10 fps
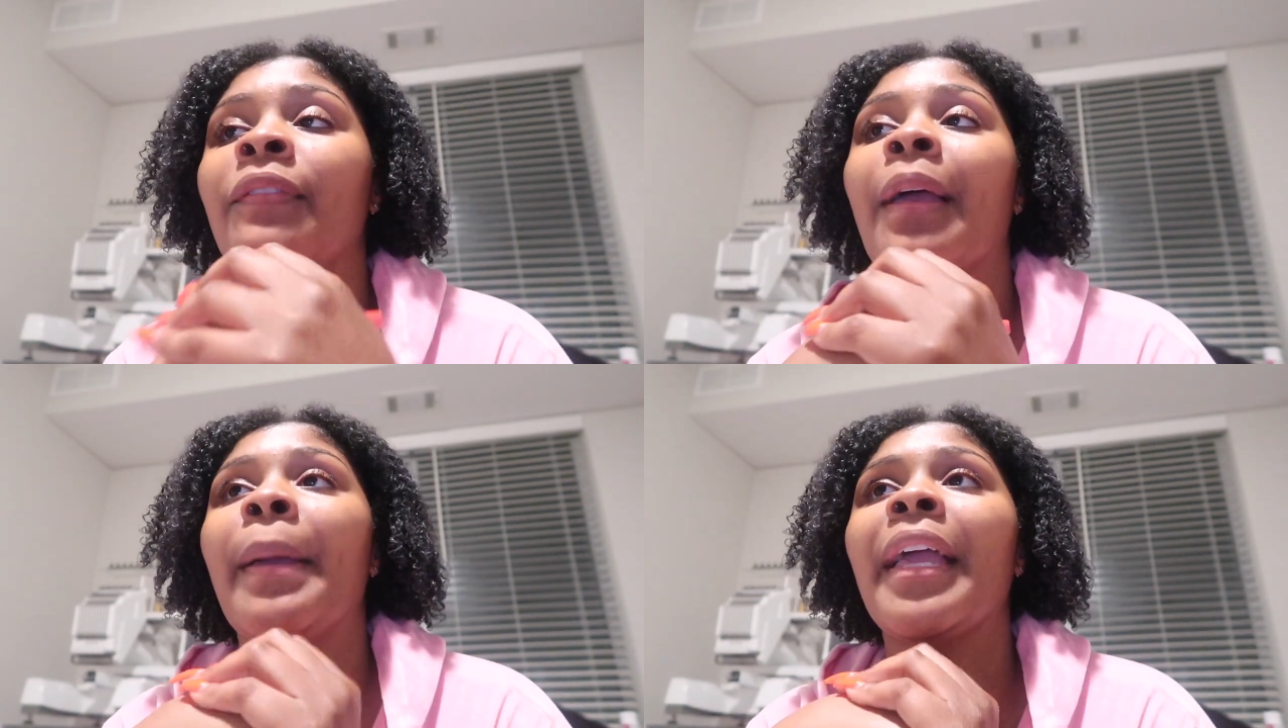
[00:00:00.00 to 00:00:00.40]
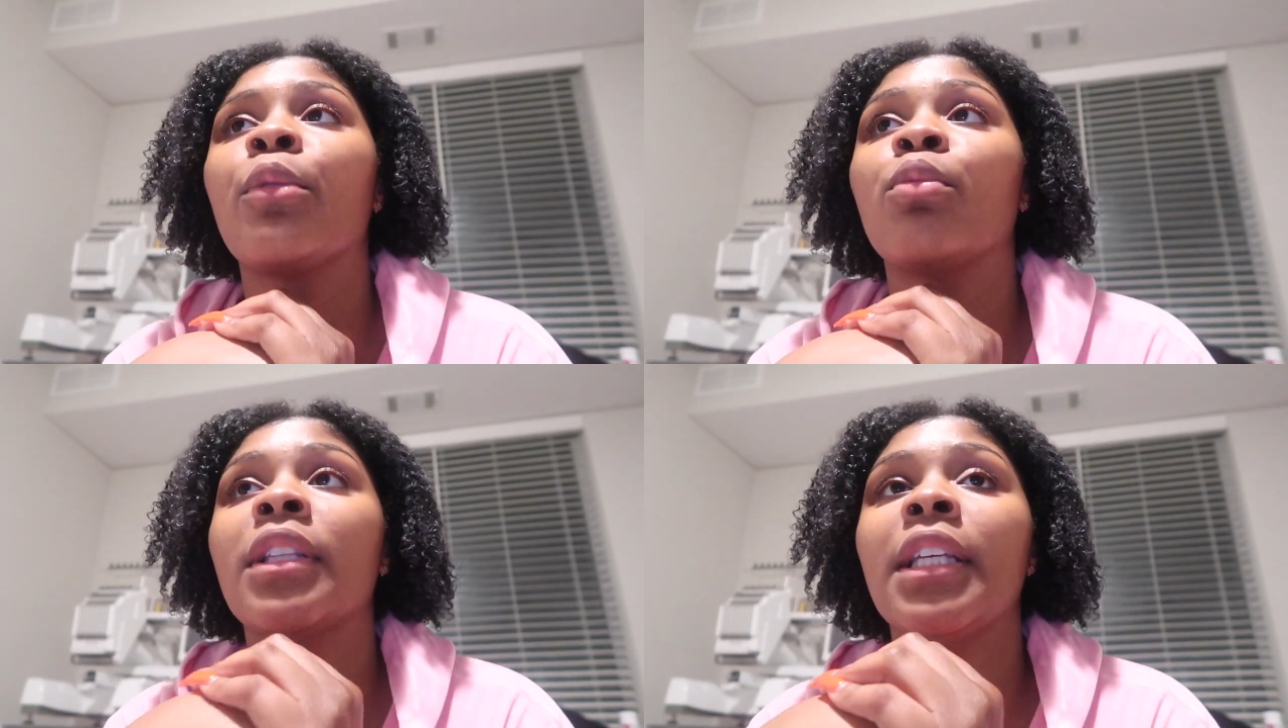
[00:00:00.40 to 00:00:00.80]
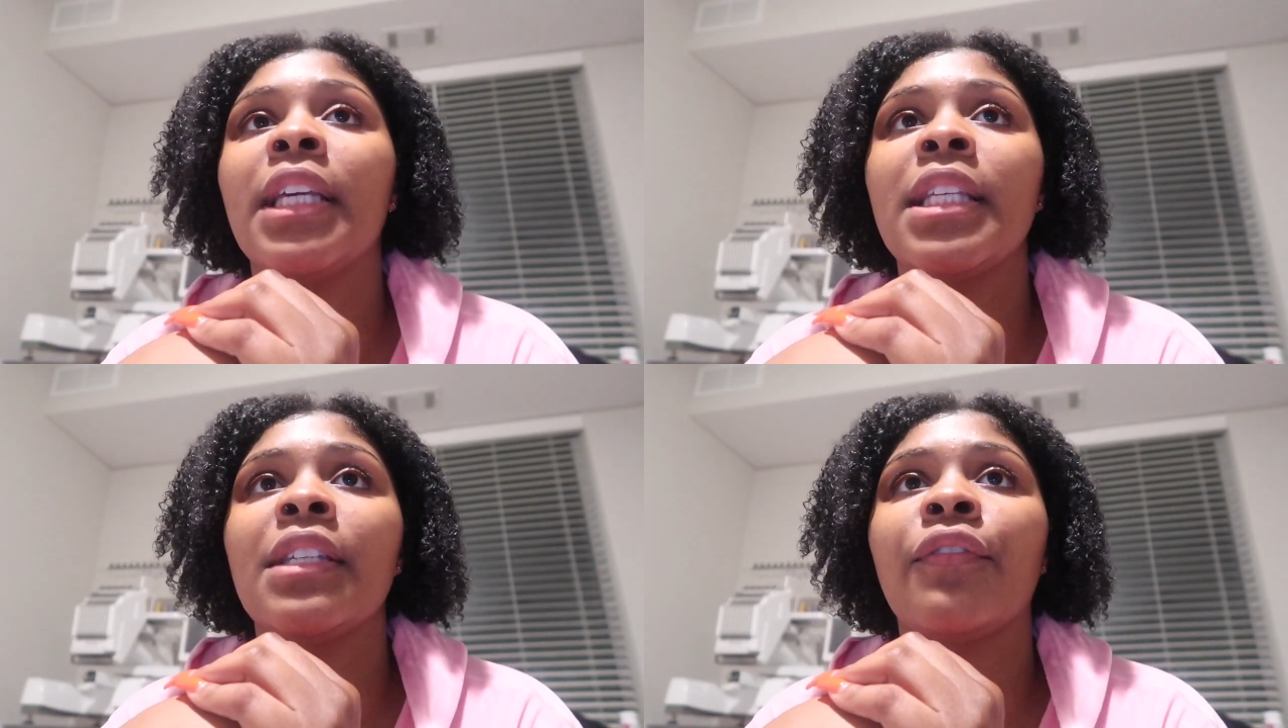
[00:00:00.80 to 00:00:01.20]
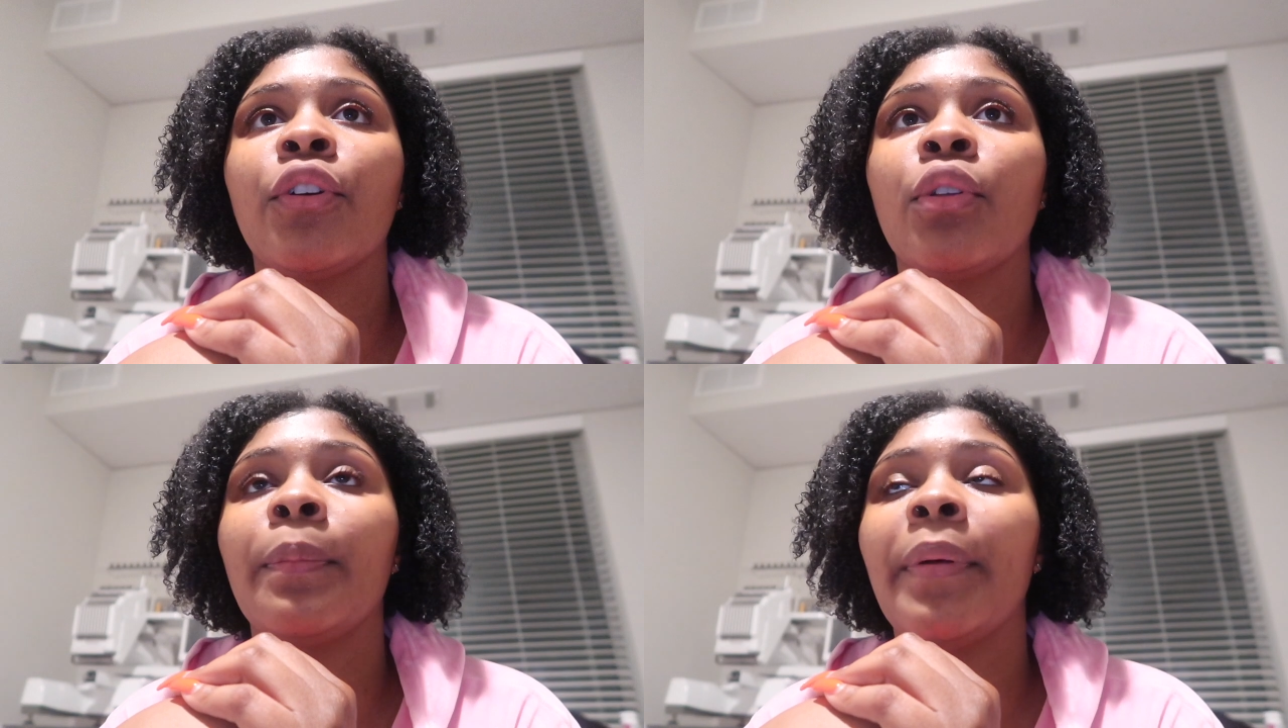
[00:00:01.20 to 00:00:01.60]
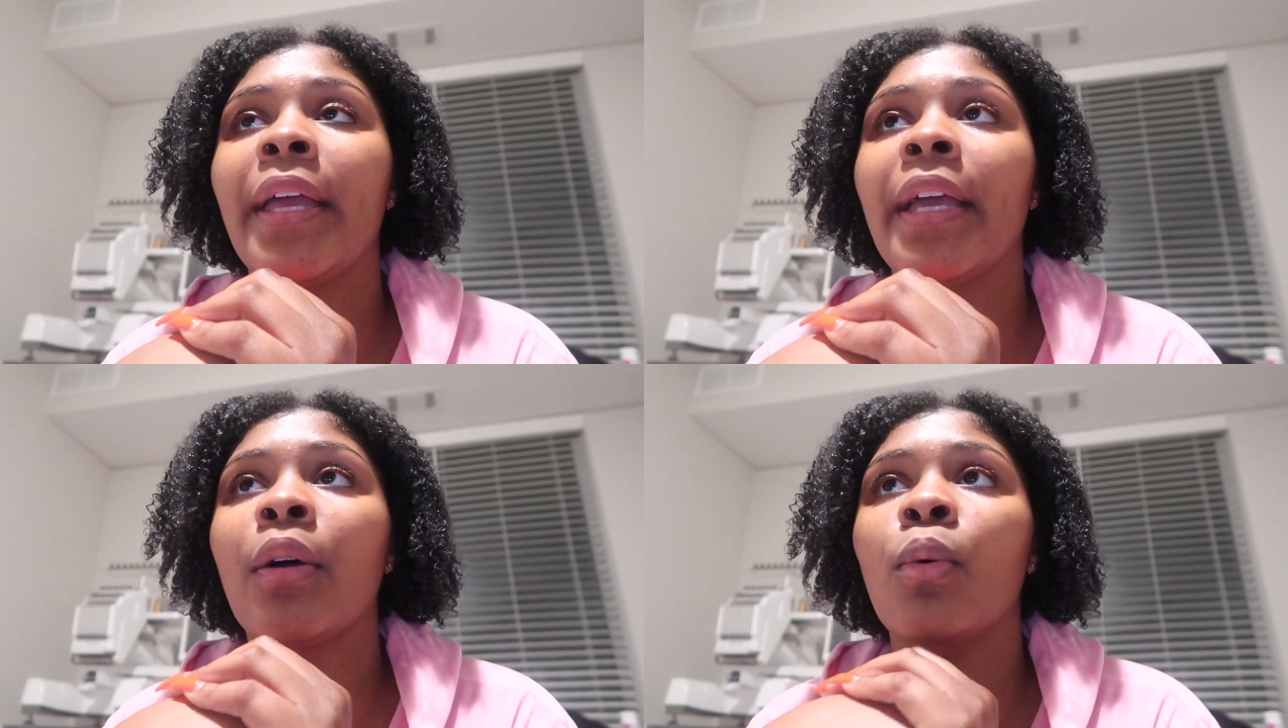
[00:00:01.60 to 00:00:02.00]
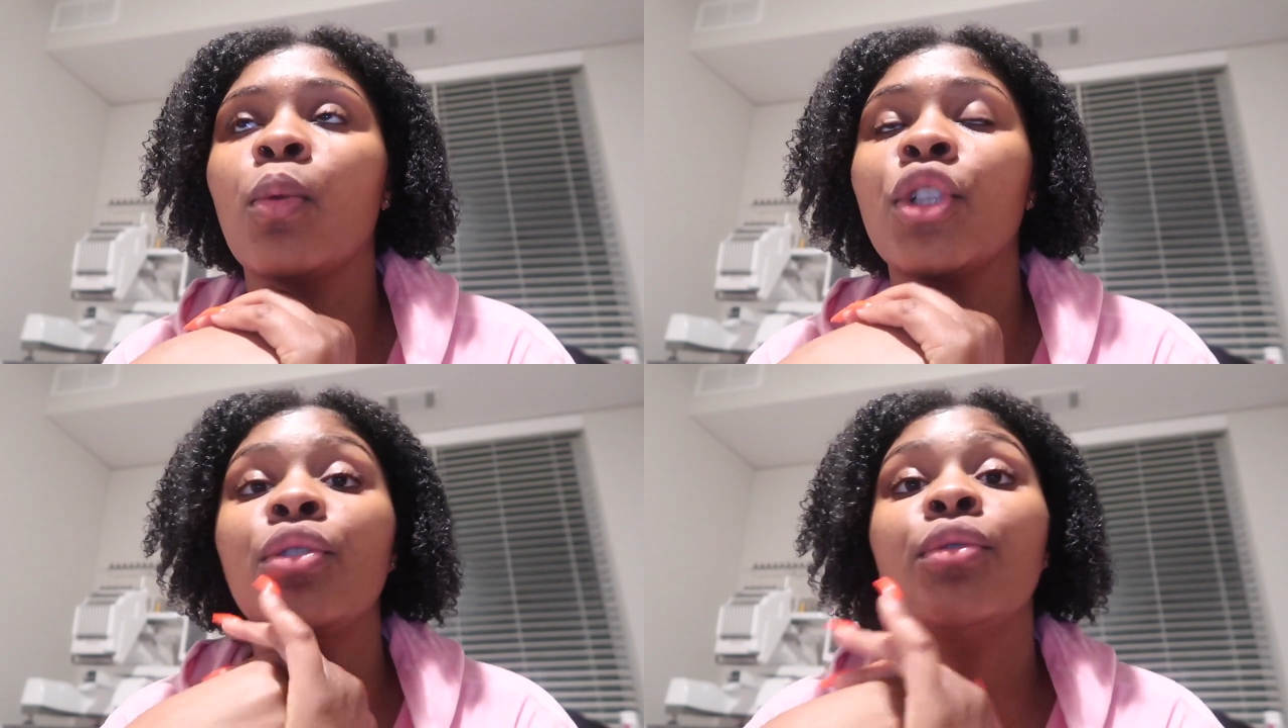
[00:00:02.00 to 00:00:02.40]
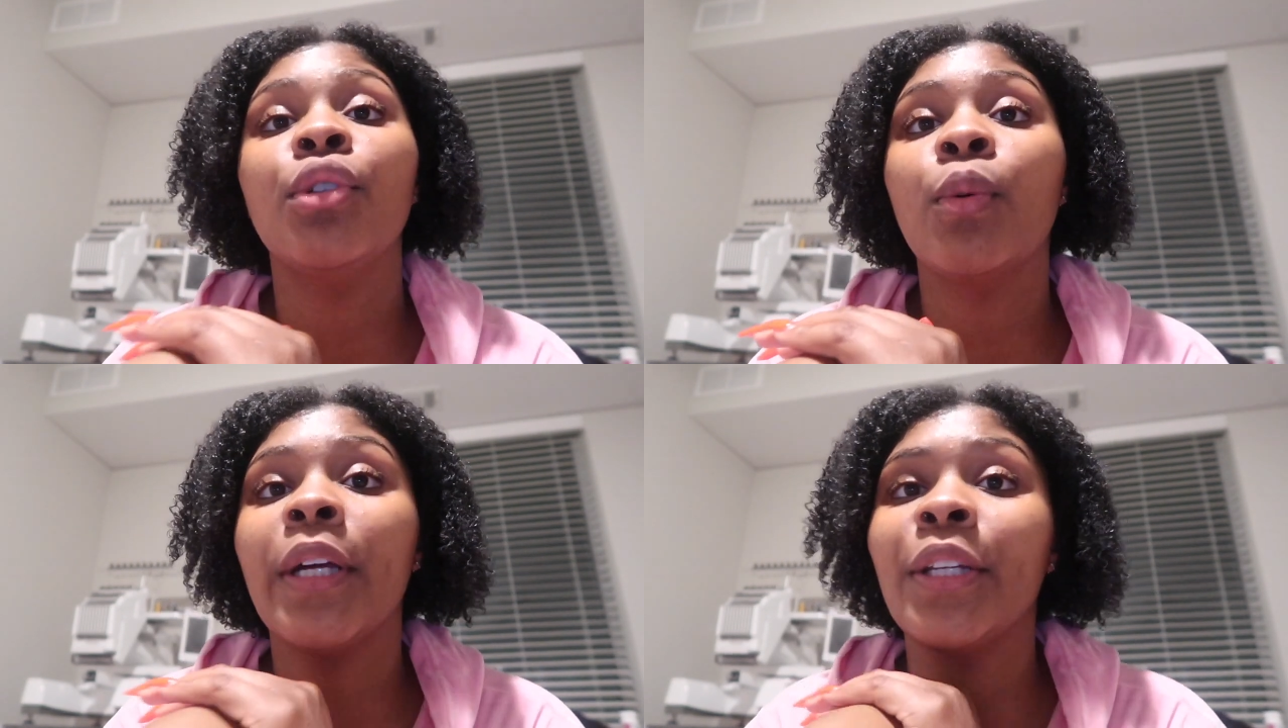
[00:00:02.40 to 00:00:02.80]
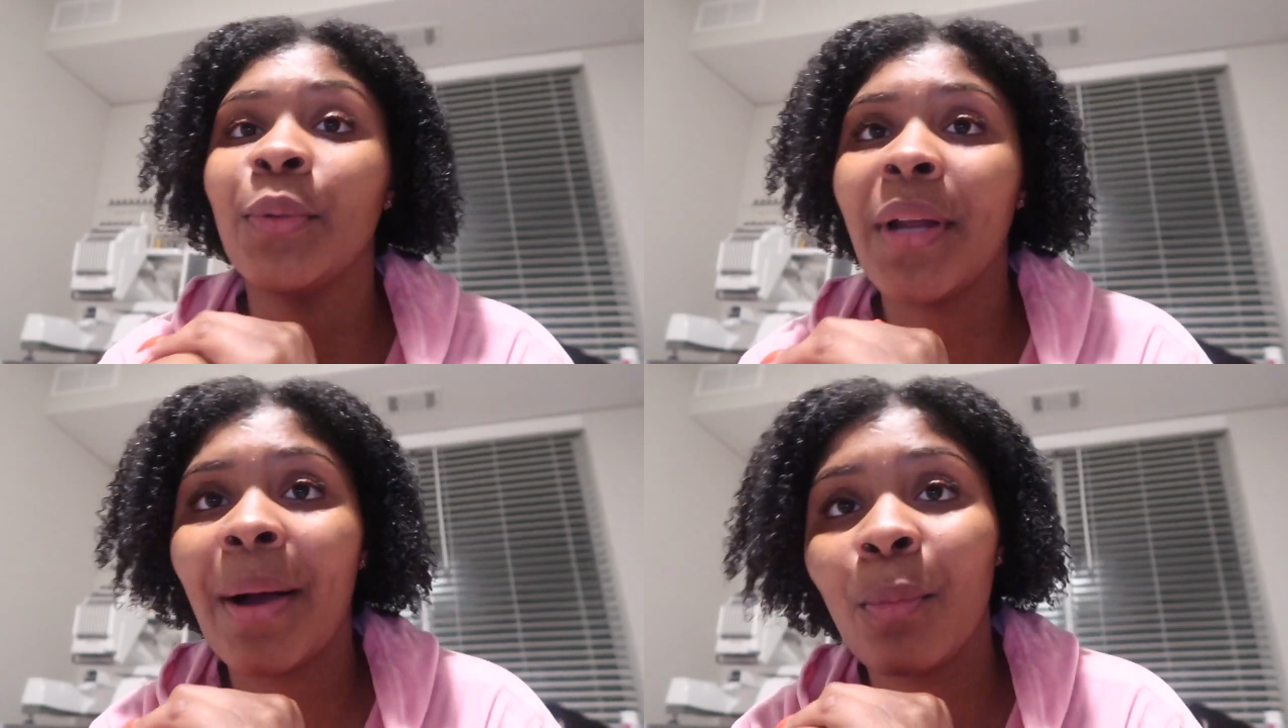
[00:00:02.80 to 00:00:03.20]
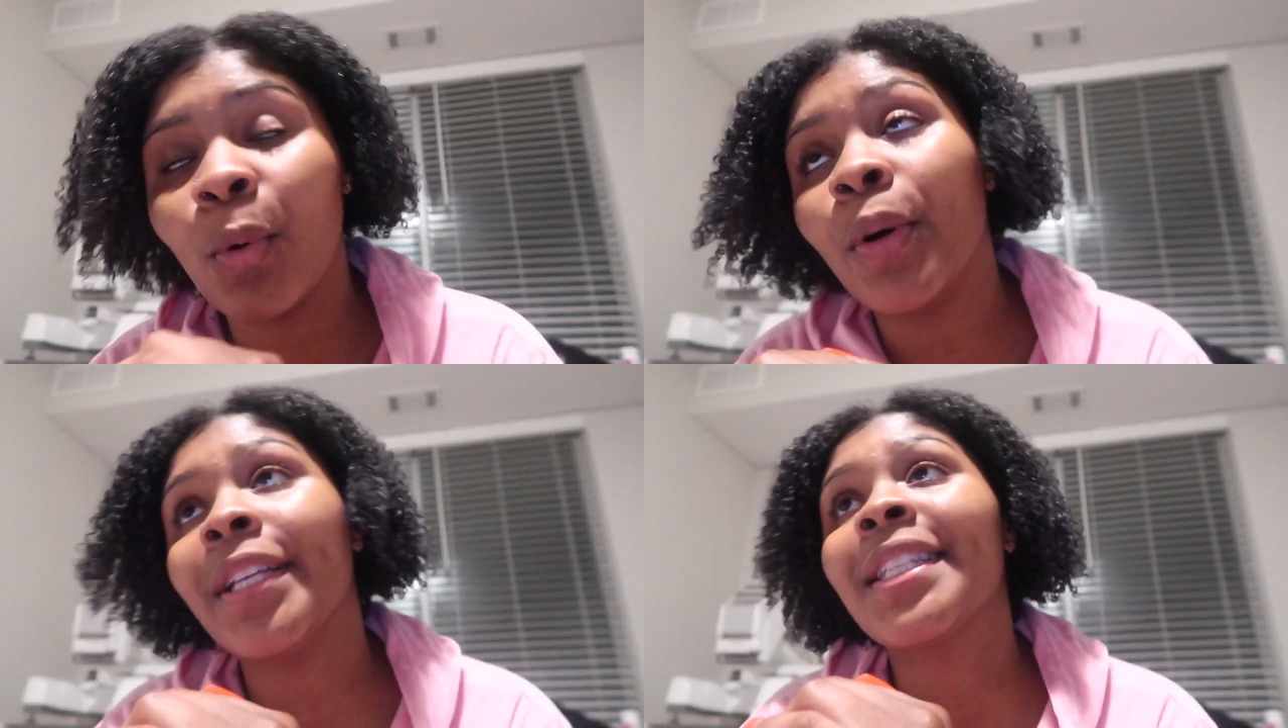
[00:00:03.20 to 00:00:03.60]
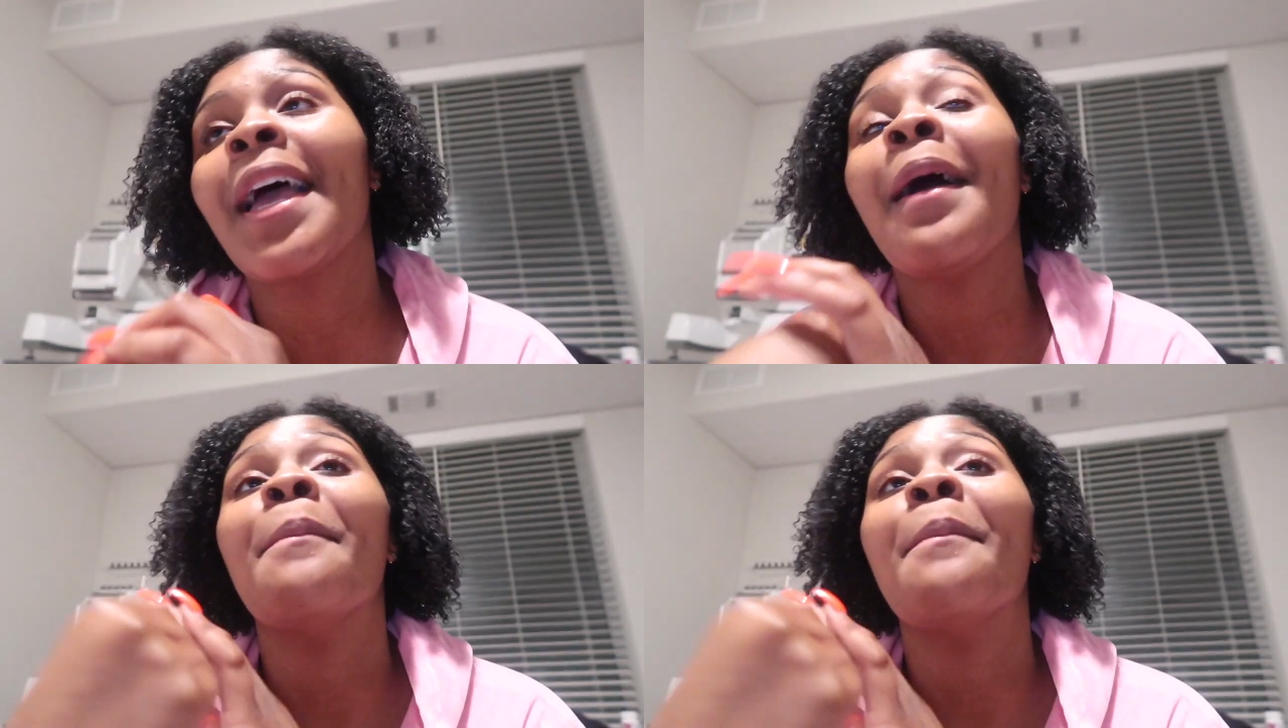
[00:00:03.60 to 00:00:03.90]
they make it really easy for you to pick what you do and do not want.